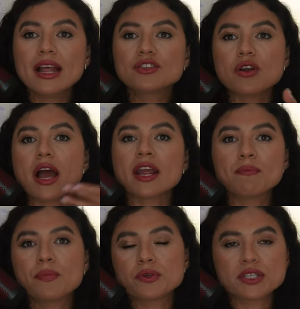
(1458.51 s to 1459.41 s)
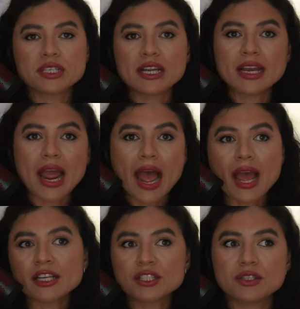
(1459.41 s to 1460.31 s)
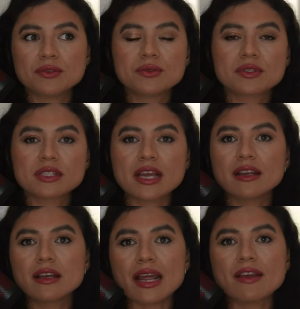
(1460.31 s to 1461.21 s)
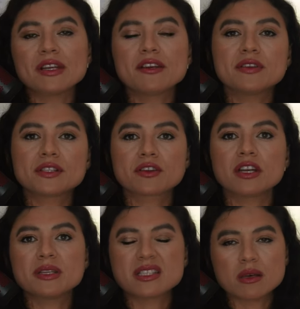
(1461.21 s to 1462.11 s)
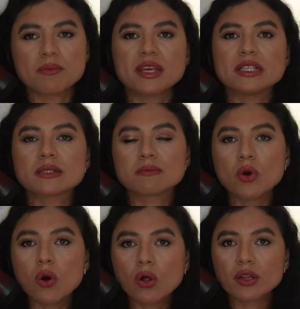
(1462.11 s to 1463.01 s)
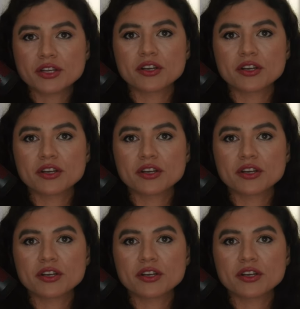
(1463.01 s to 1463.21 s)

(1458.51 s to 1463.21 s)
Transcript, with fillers: try and put it in iTunes, and even if it's going to be something small,